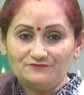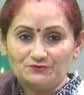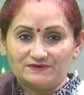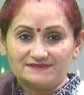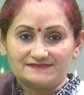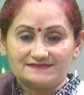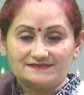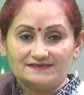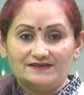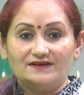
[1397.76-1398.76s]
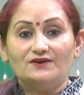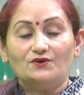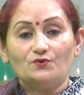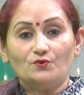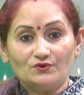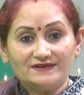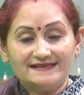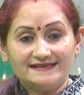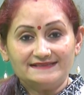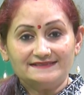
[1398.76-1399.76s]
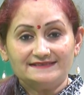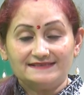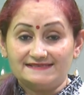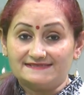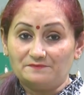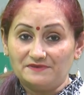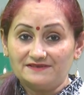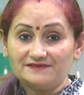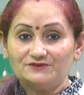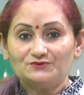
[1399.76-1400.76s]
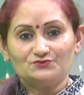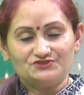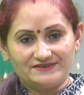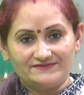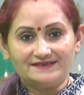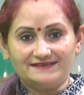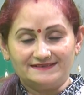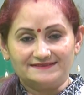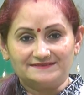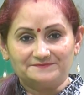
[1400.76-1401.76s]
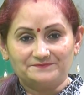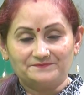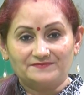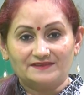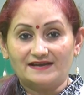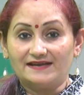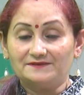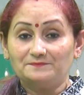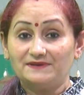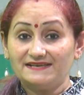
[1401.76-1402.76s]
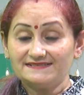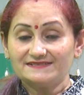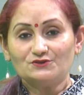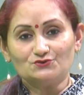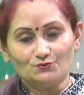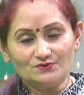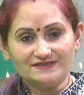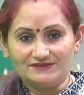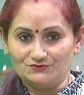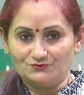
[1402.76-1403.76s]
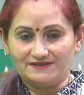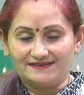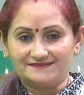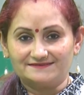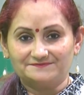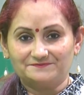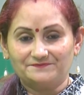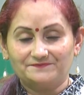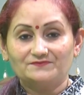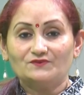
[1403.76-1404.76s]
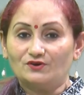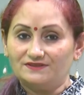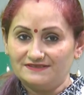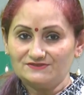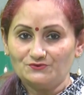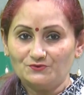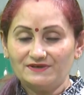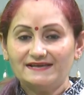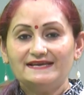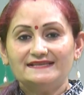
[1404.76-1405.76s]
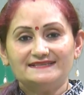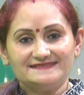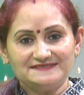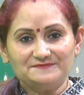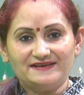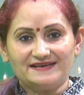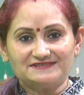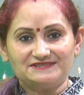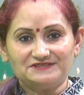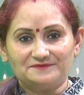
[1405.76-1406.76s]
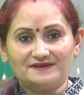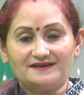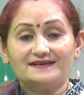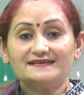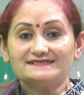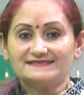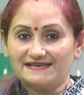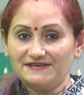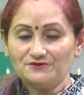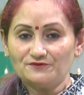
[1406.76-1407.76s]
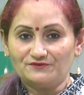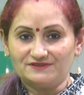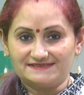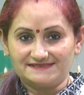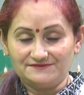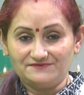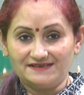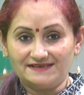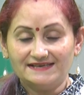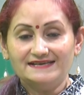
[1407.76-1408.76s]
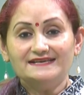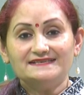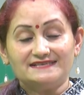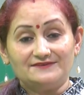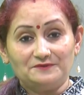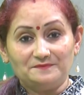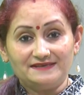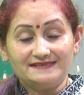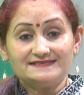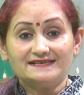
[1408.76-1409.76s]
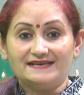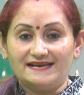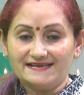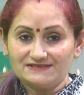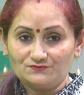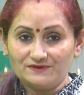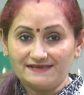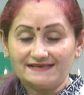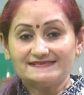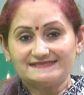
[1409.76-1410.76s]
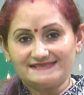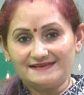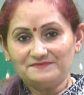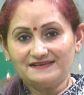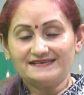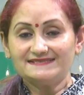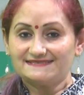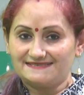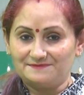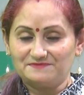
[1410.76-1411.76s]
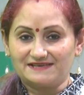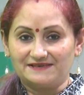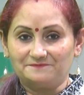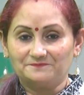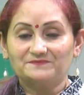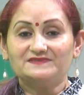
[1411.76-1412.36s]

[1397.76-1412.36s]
Dear viewers, oral health is a mirror to general health. And please don't ignore that. On this note, this is Meenakshi Sharma signing off for this evening. Till we meet next week, same day, same time.